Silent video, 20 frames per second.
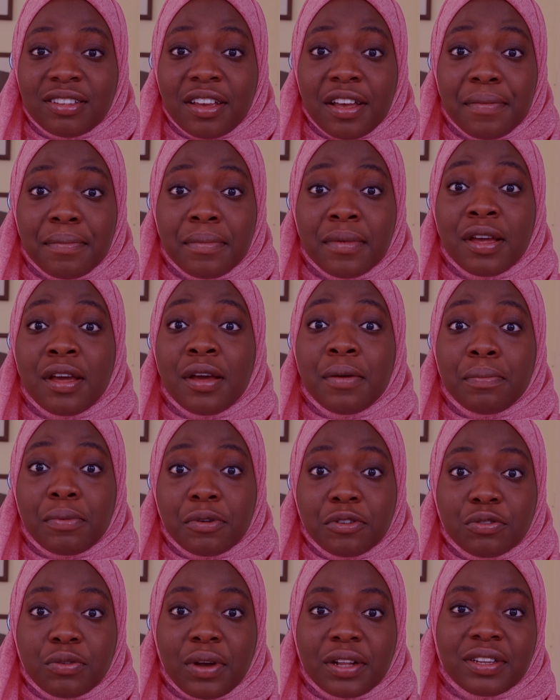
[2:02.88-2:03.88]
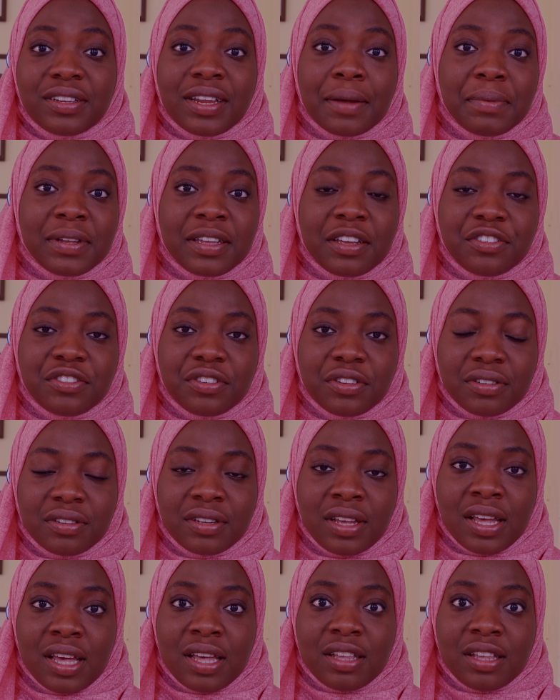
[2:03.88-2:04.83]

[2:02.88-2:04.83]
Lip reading: term postgraduate application